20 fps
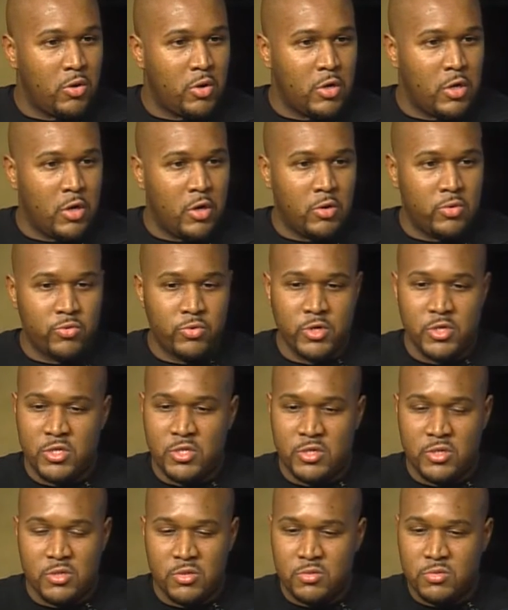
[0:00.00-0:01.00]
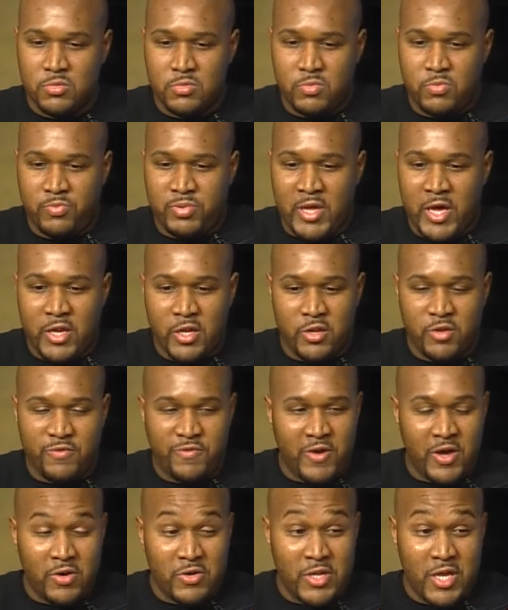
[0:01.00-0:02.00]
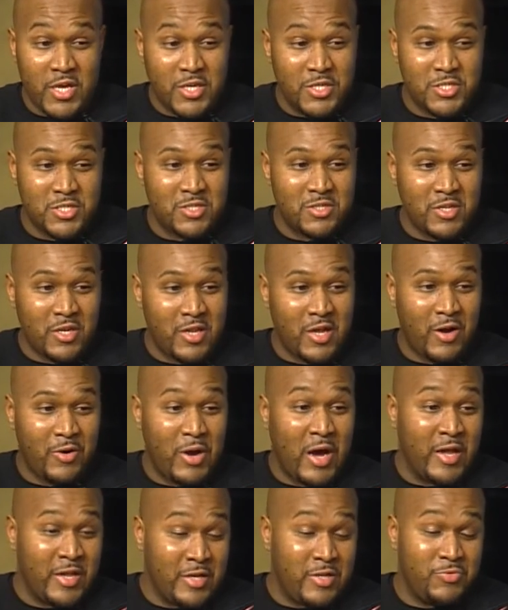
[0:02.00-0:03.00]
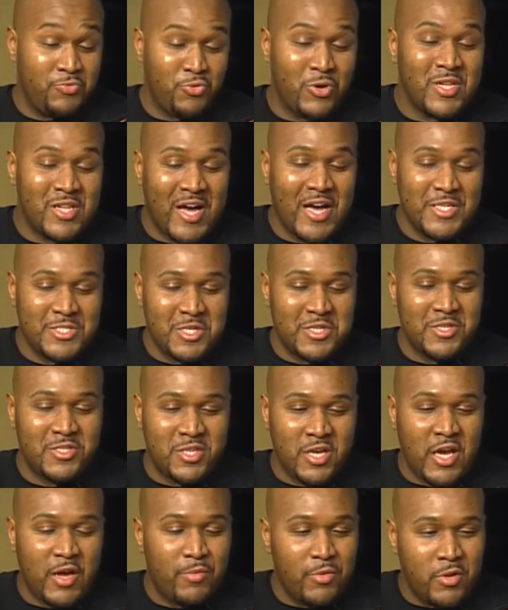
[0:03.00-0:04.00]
really planted a foundation that I didn't realize at the time,